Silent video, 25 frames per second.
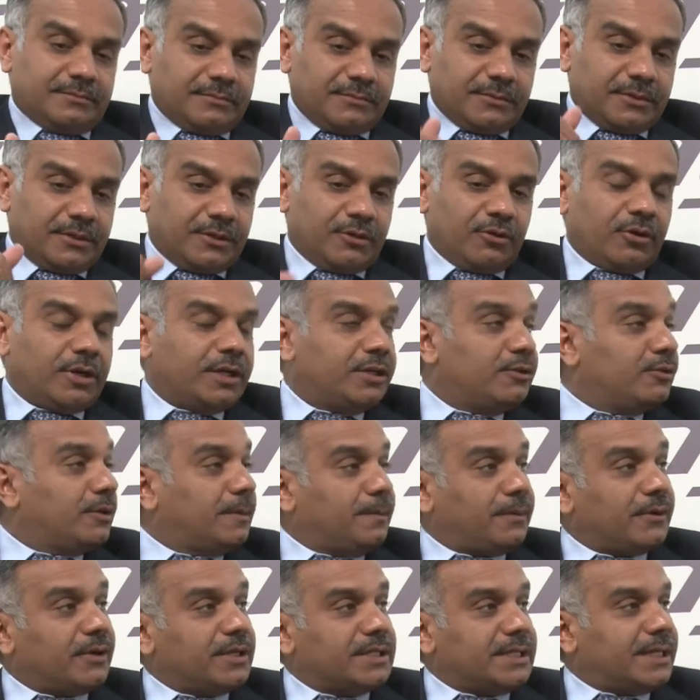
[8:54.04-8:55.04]
go and do a
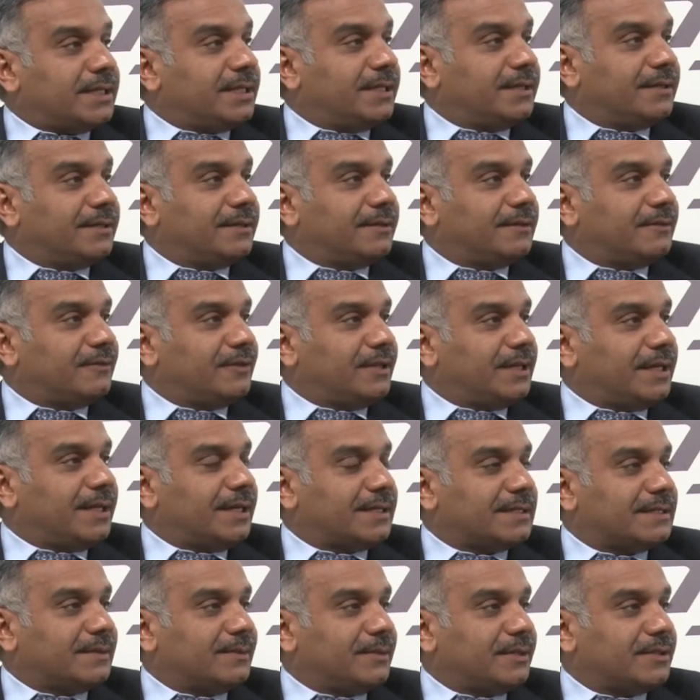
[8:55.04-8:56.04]
project for the
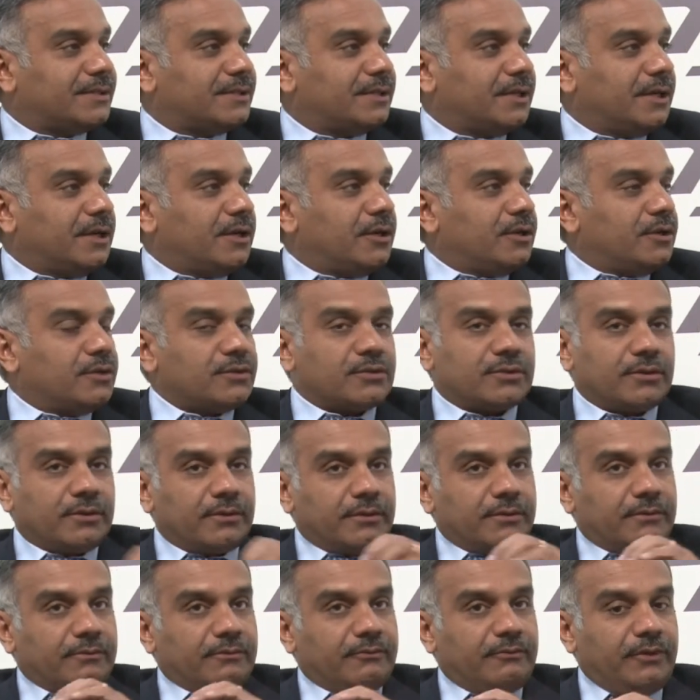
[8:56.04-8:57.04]
customers.
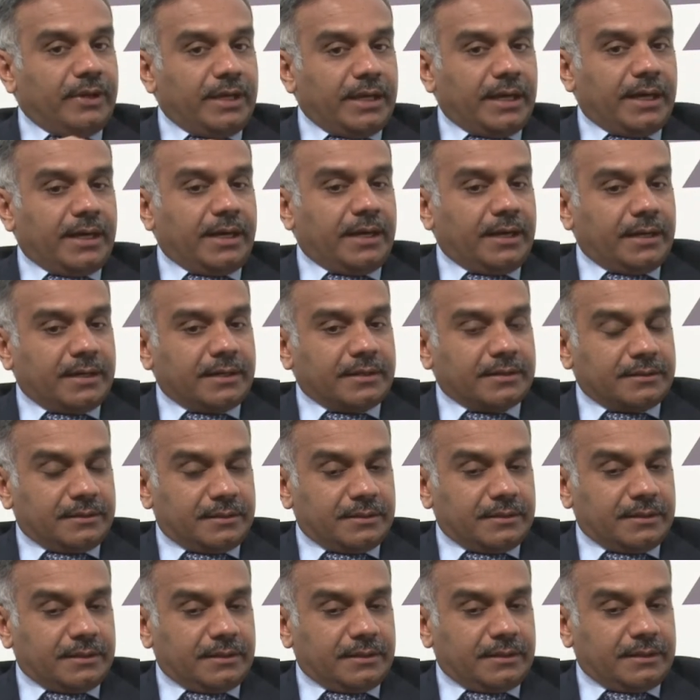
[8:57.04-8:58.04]
So we are
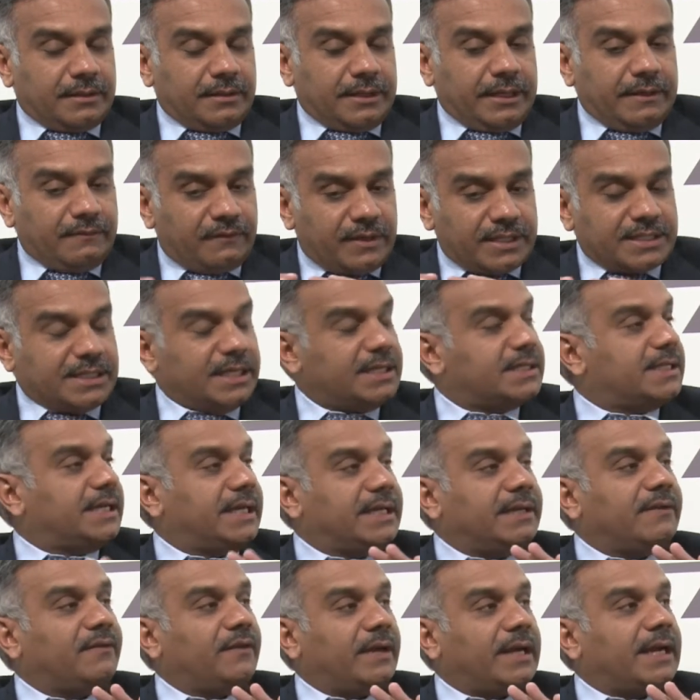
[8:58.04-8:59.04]
investing
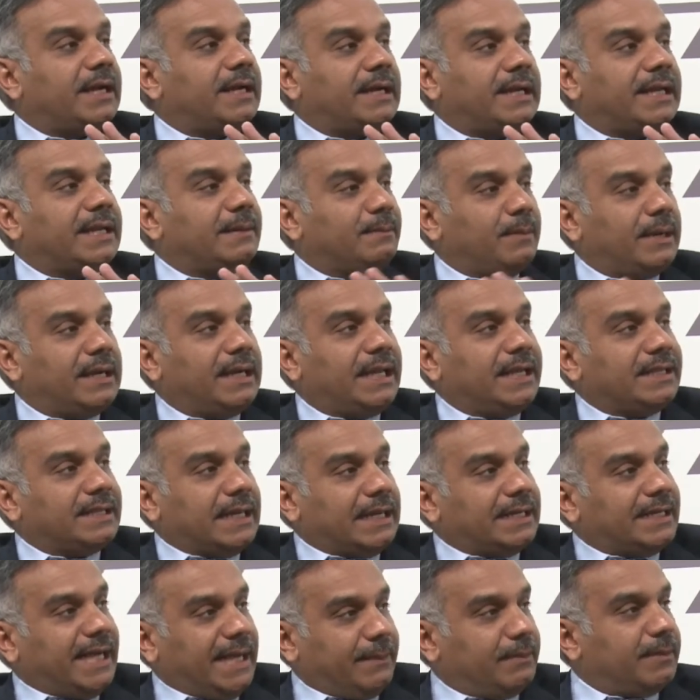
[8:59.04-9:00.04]
significantly in building
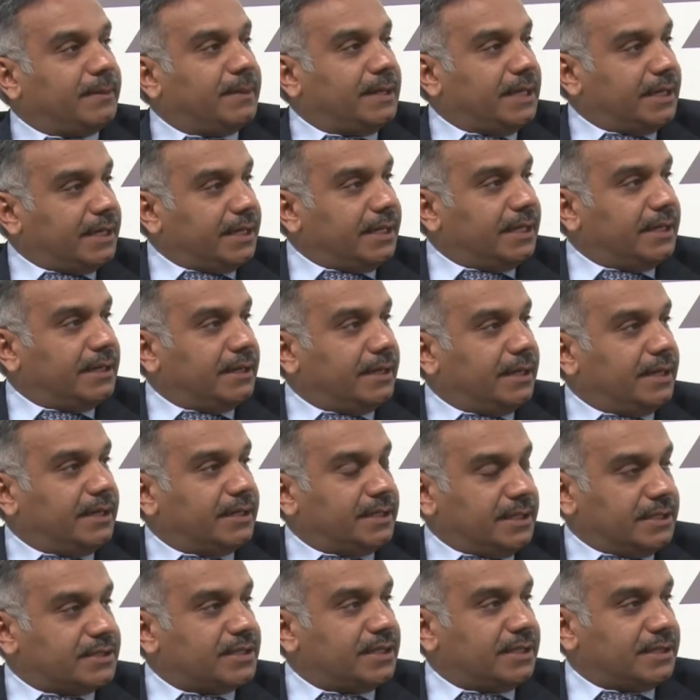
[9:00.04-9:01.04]
that capability in
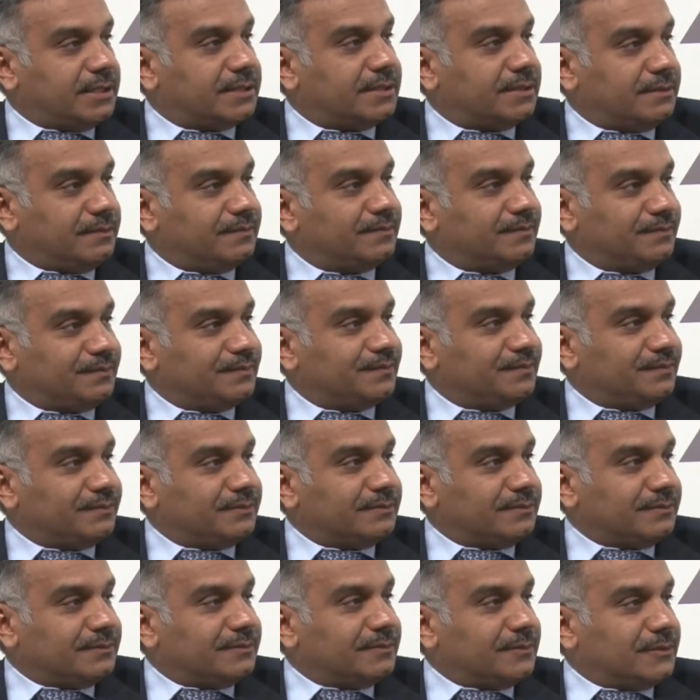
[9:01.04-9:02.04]
TCS.
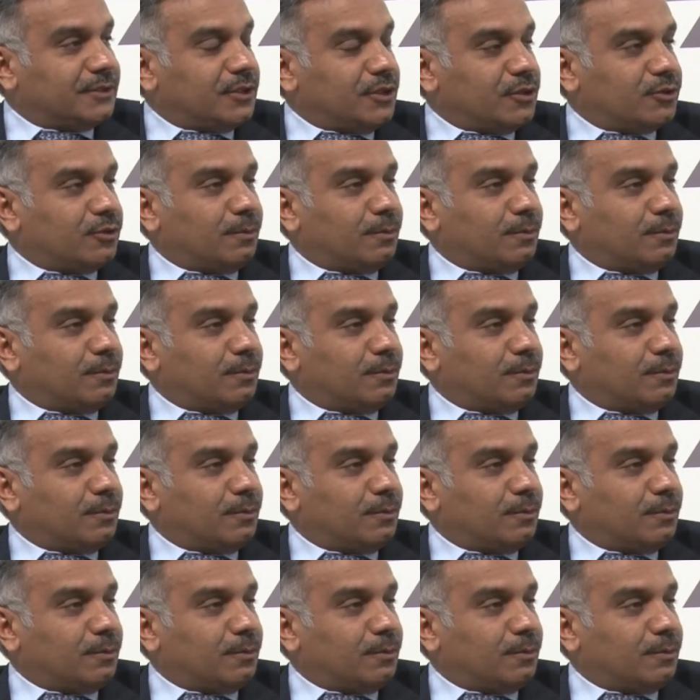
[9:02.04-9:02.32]
So